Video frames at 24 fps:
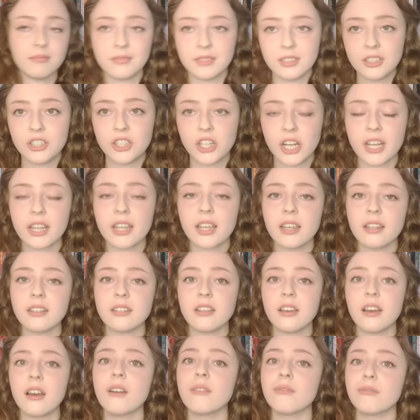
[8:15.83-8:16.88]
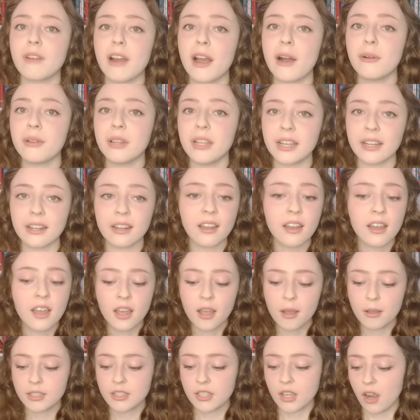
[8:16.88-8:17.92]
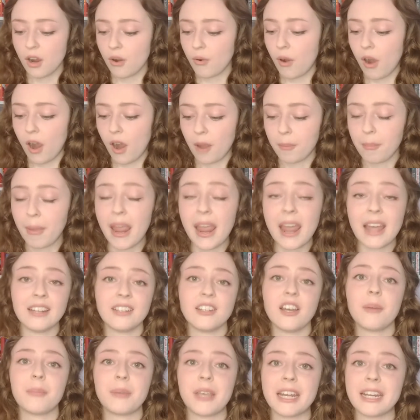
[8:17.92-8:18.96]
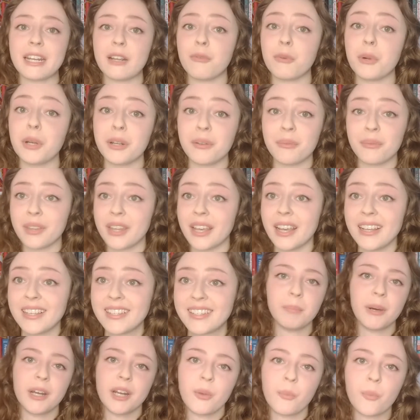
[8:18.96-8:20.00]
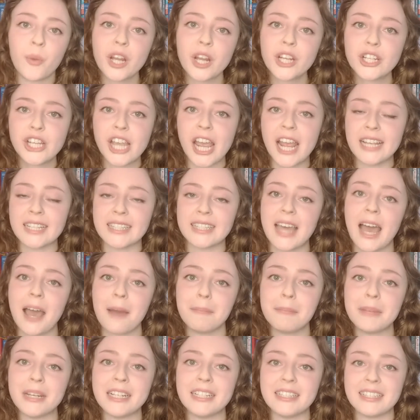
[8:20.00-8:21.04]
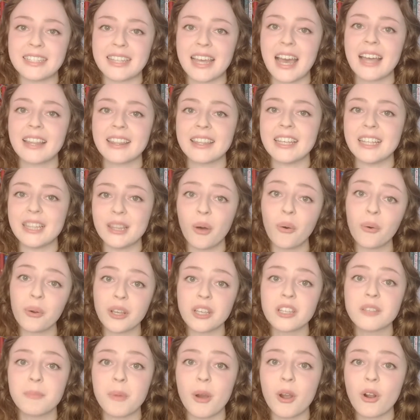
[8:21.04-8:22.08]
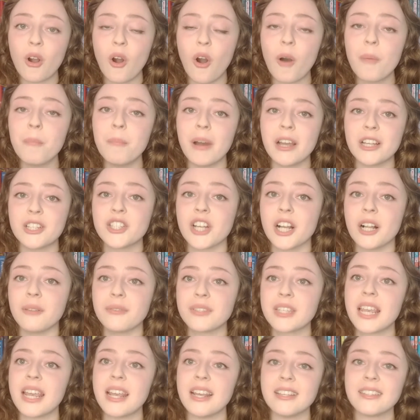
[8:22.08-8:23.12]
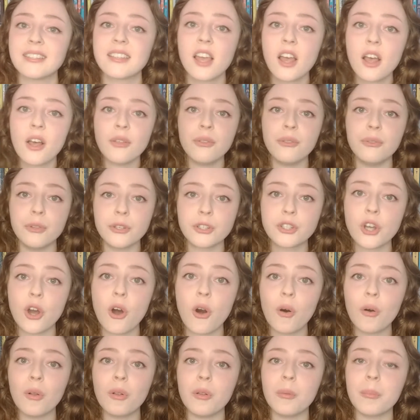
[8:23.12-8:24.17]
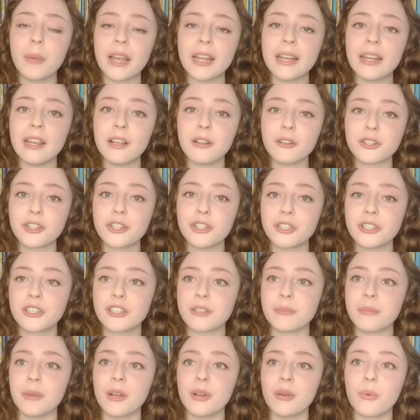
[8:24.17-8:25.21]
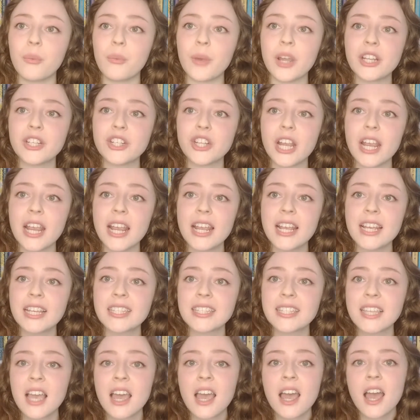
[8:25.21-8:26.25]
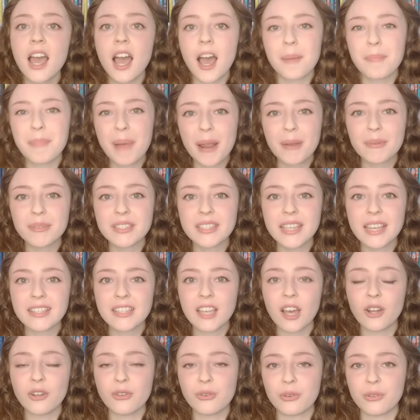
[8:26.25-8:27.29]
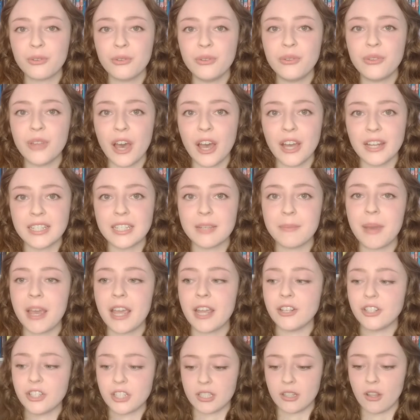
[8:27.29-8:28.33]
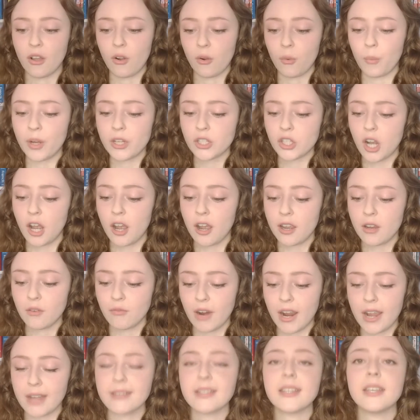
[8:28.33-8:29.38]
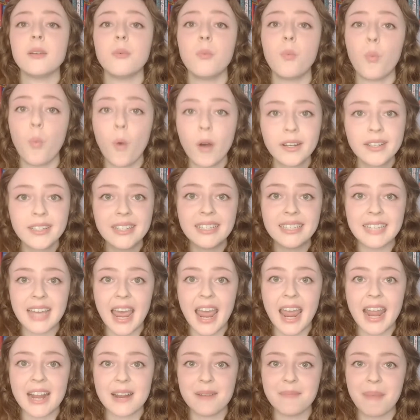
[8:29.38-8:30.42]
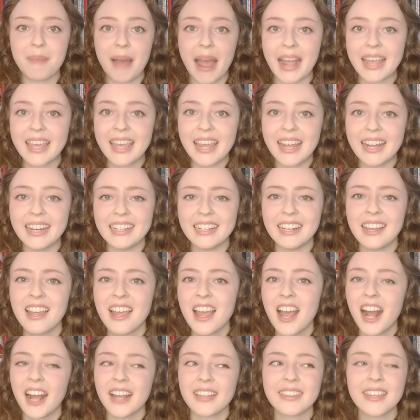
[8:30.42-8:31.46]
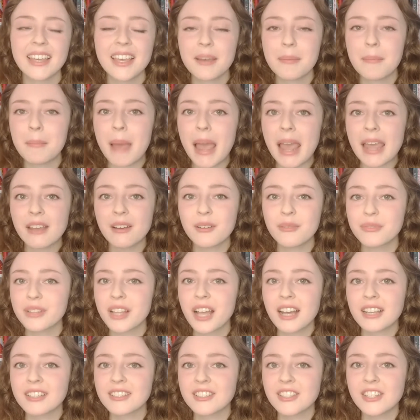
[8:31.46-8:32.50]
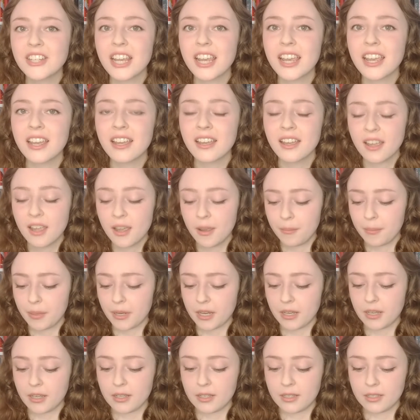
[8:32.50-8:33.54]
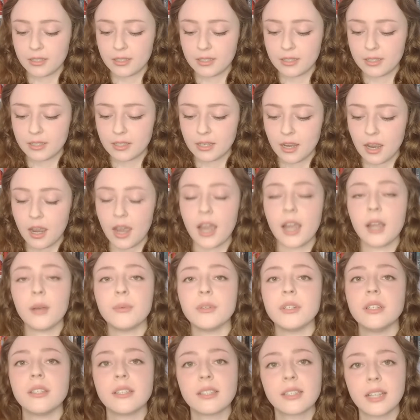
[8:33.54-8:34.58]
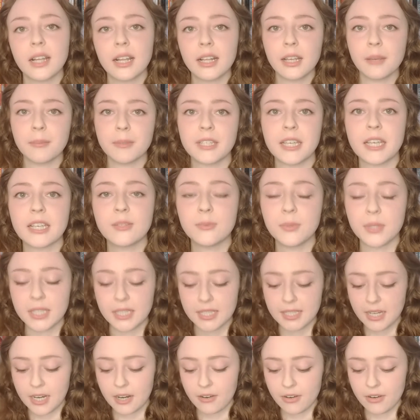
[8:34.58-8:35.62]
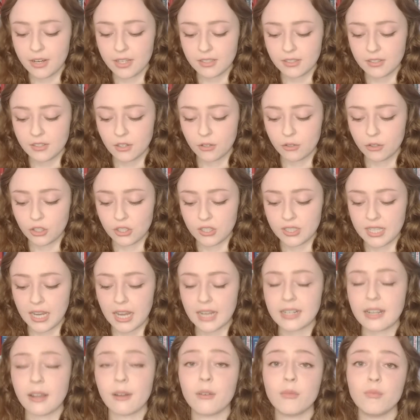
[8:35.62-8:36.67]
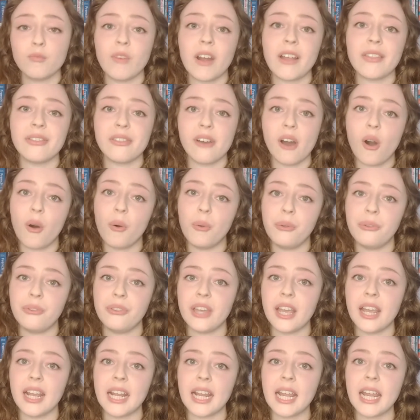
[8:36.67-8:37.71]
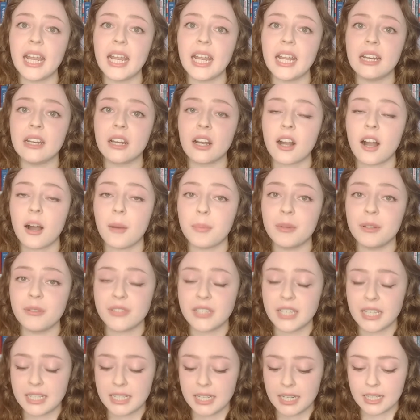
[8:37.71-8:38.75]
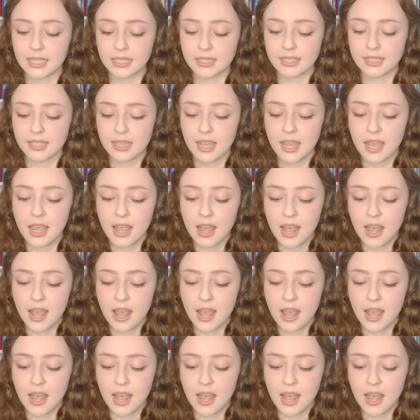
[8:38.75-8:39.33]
JK Turf Rowling, so I may end up getting rid of this, but in which case that means that the longest book on my shelves is The Toll by Neil Shusterman, which is about 630 pages long, which I read in one day back in, I think, May of last year, because I was slightly obsessed with the series and so just sat down and read the whole thing in a couple of sittings.